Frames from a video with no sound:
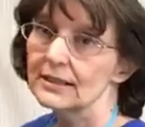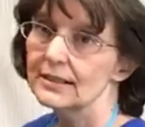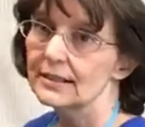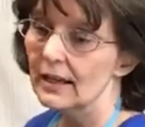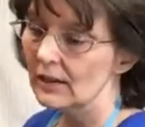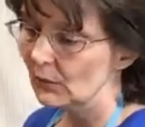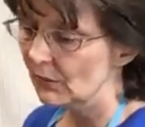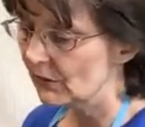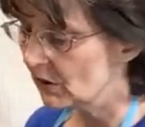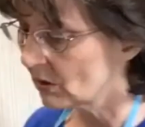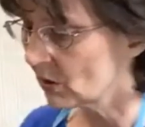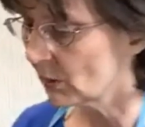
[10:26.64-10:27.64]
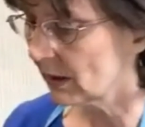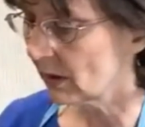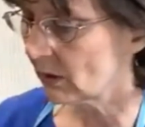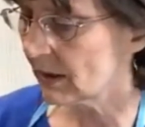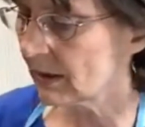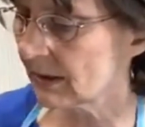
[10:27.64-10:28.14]
sand with 220
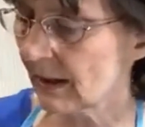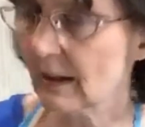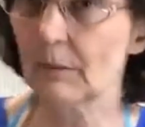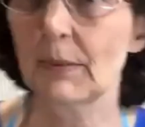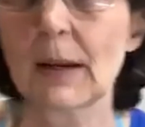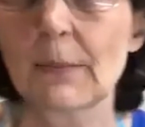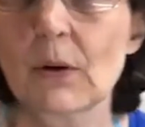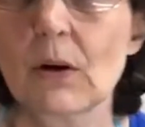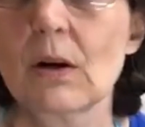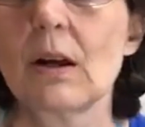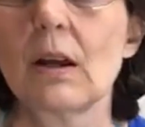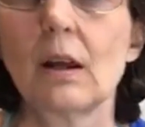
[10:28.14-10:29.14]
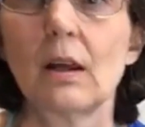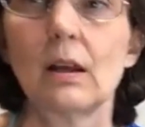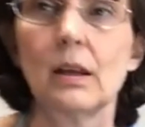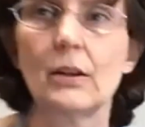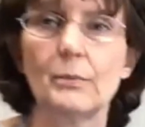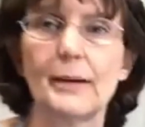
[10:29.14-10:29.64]
grit sandpaper,
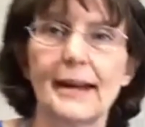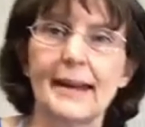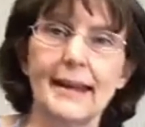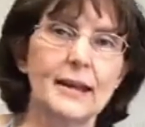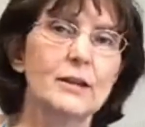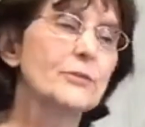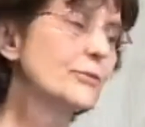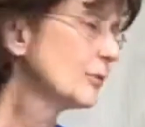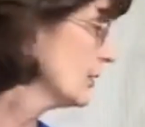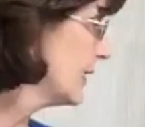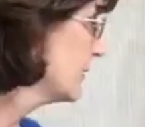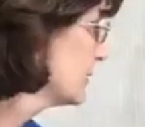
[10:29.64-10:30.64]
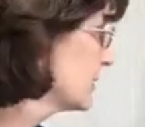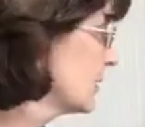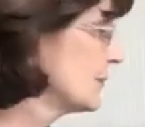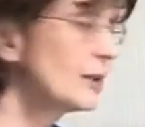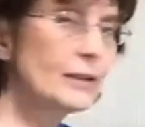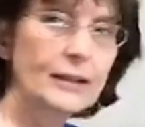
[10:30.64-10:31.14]
either by hand for like
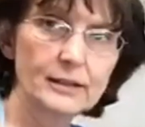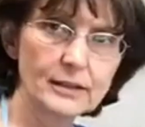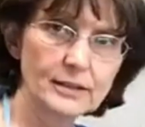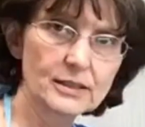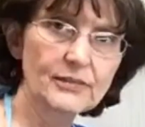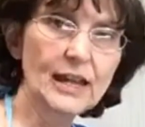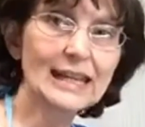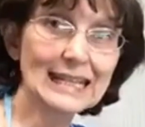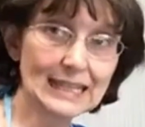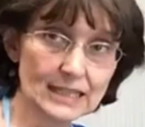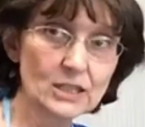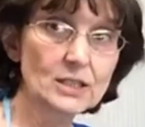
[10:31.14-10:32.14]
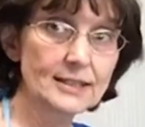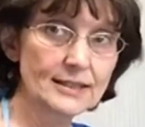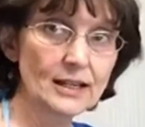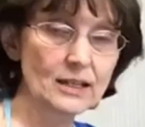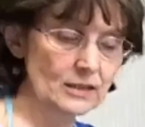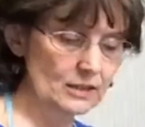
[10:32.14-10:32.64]
something like this if I needed to
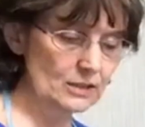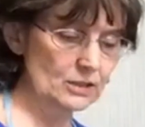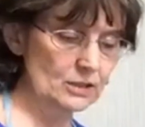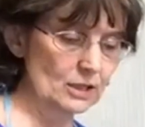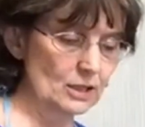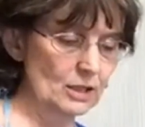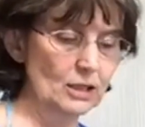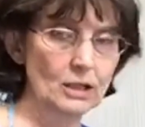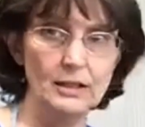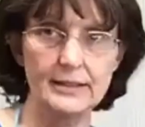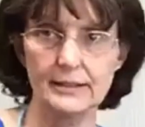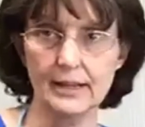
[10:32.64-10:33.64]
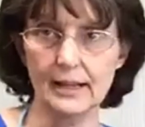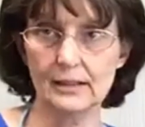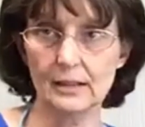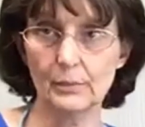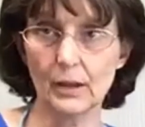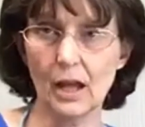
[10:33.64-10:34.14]
sand this. A
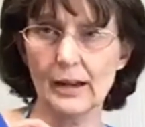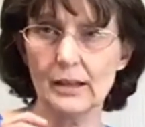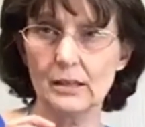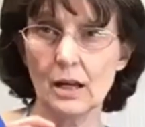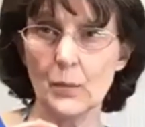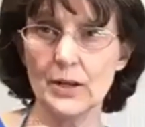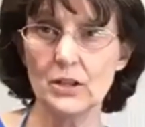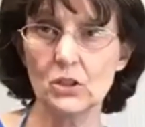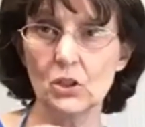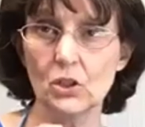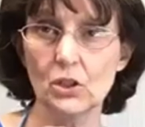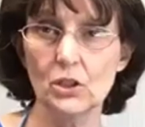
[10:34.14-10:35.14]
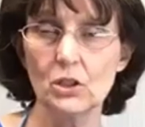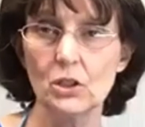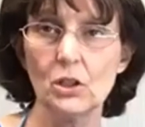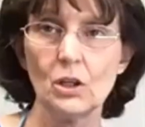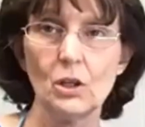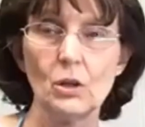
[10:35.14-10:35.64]
sanding block is always good
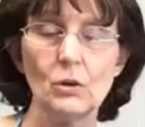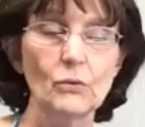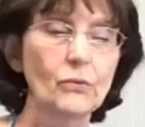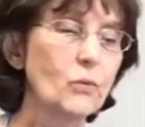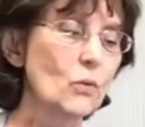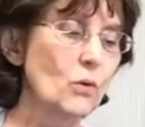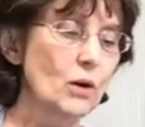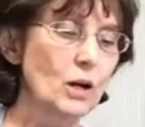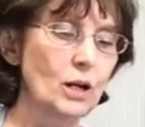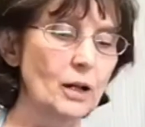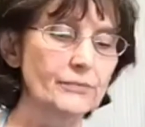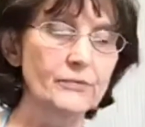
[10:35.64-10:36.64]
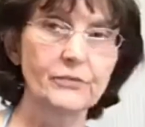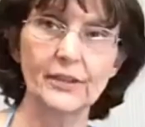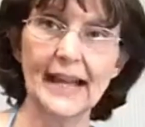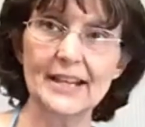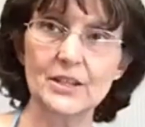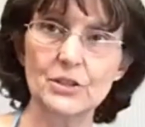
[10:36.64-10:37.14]
for
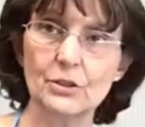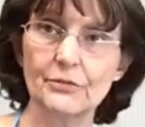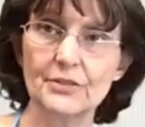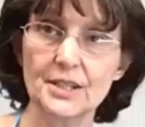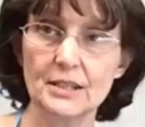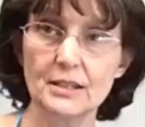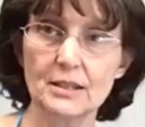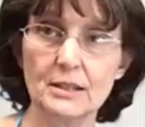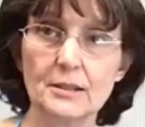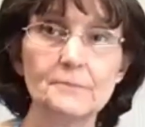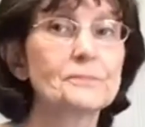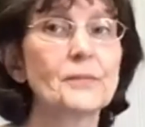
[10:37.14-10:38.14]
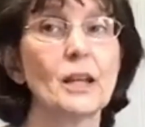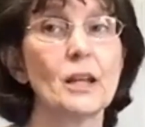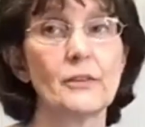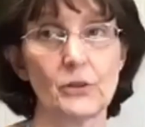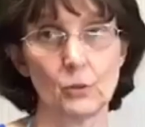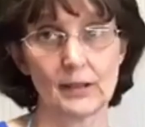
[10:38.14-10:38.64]
flat surfaces
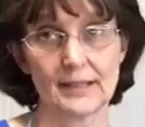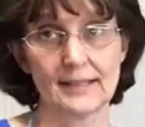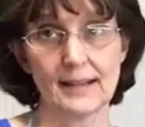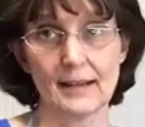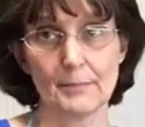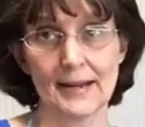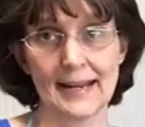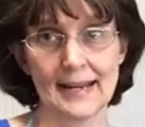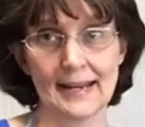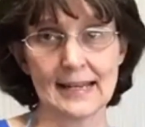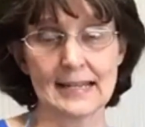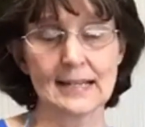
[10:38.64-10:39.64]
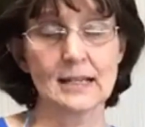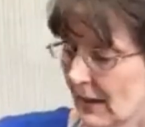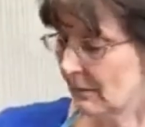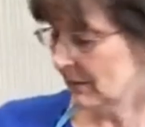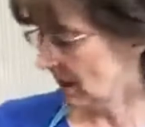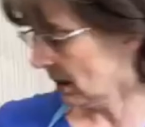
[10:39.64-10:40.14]
if you want to sand by hand.
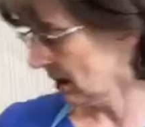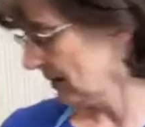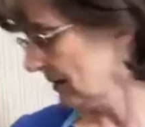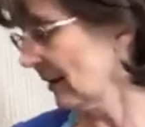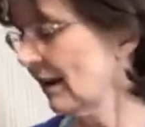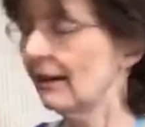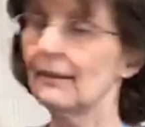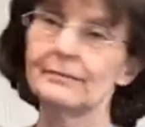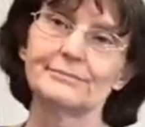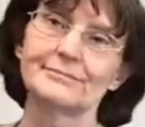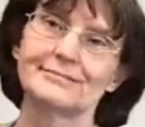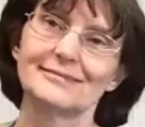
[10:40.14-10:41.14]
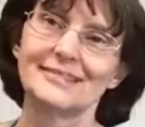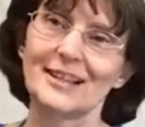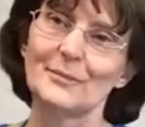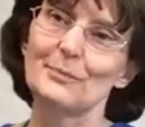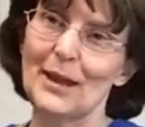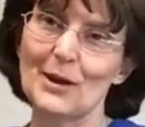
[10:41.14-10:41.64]
But because I like
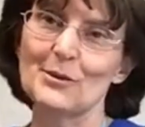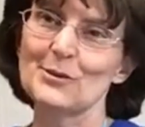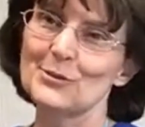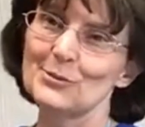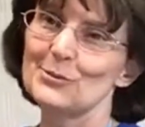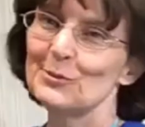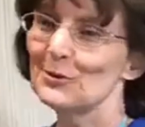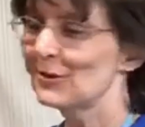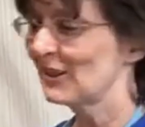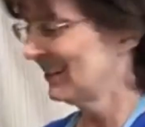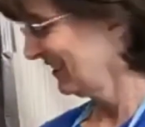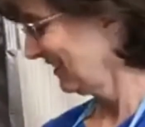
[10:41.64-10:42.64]
power tools,